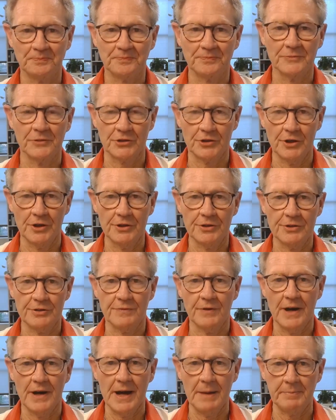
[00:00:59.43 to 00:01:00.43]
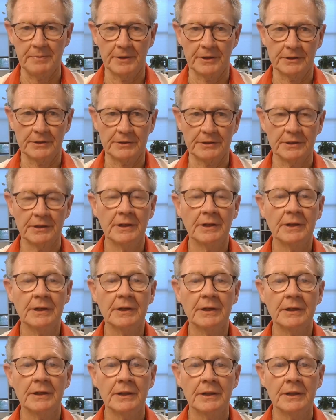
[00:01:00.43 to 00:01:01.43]
The search for happiness
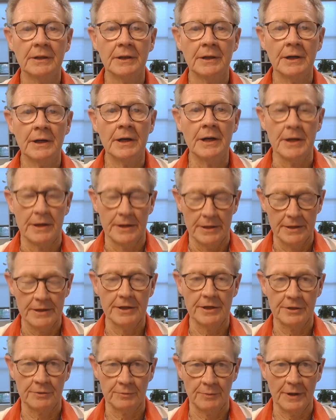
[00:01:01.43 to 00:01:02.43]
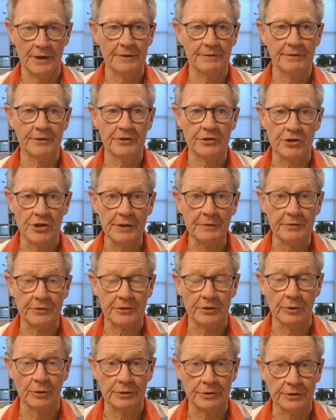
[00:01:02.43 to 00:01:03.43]
is one of the chief
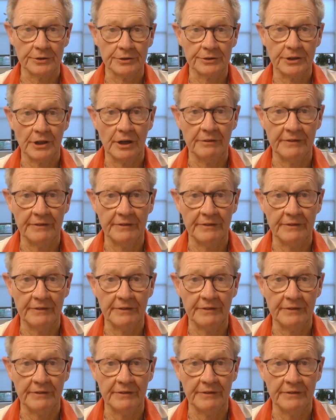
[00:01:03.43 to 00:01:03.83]
sources of